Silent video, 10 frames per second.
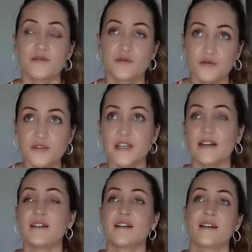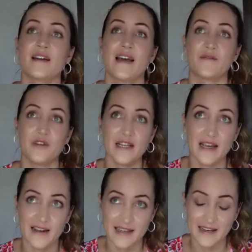too scared. And then I really,
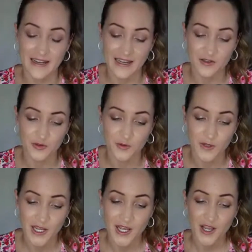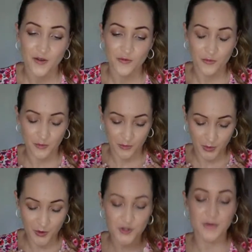again, had to
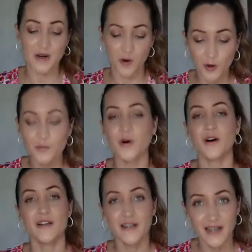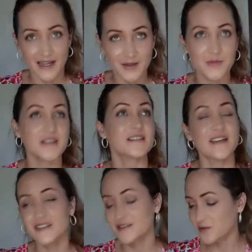push my whole body and
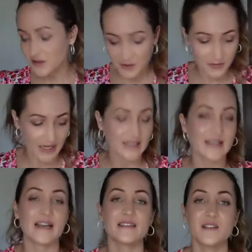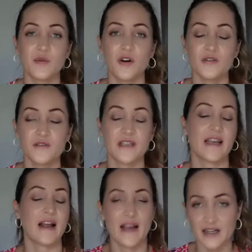business with the back against the wall to say,
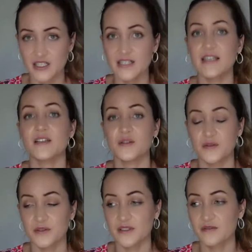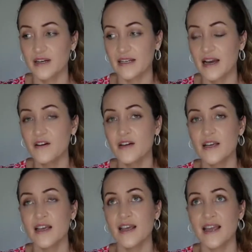I actually need to do this right now.
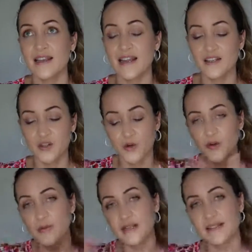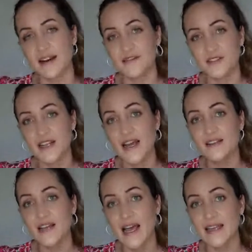And then 2 months after that,
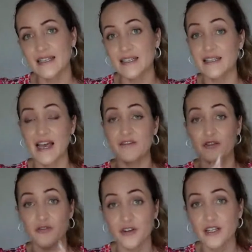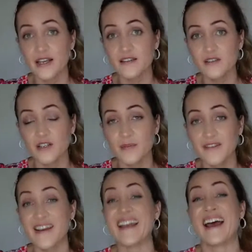I didn't have a $30,000
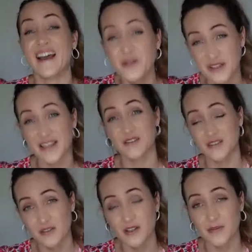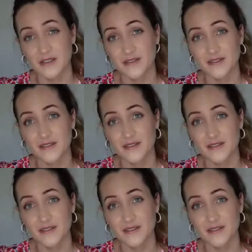month. I had a $100,000 month.